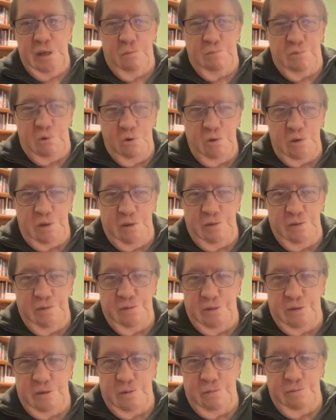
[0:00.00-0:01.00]
broken
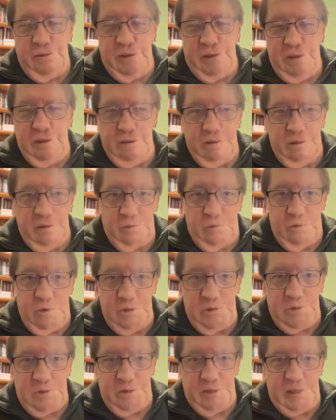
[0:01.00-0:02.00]
via
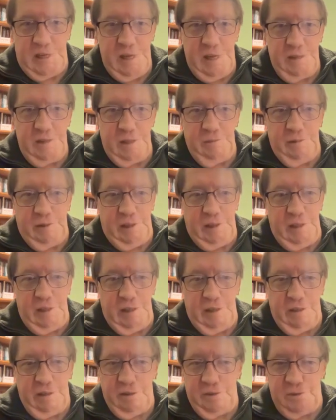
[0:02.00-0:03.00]
divorce or death, I
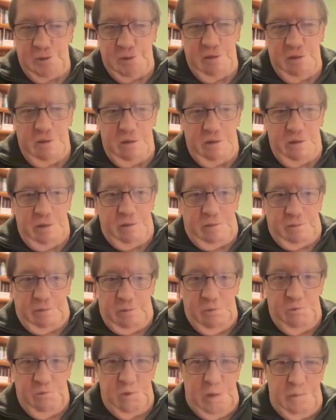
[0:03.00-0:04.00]
mean, it's still
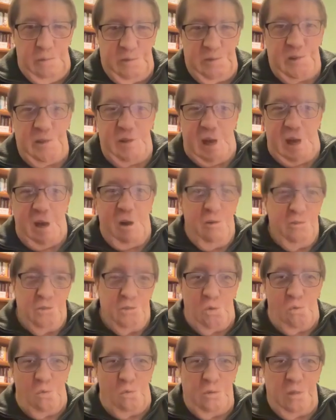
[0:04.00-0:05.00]
whoever's in the
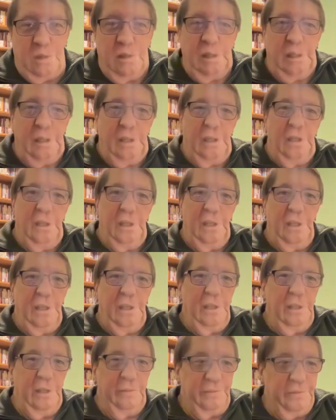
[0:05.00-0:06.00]
household.
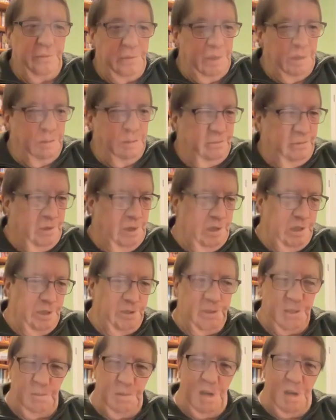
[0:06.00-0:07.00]
If you can
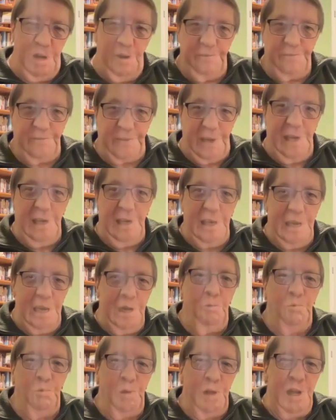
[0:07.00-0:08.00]
somehow find
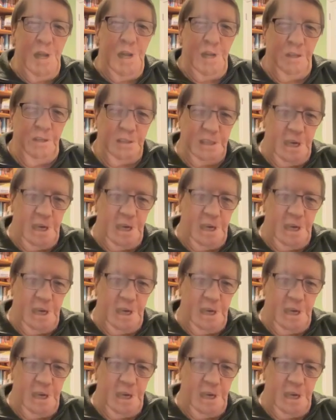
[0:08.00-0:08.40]
that way to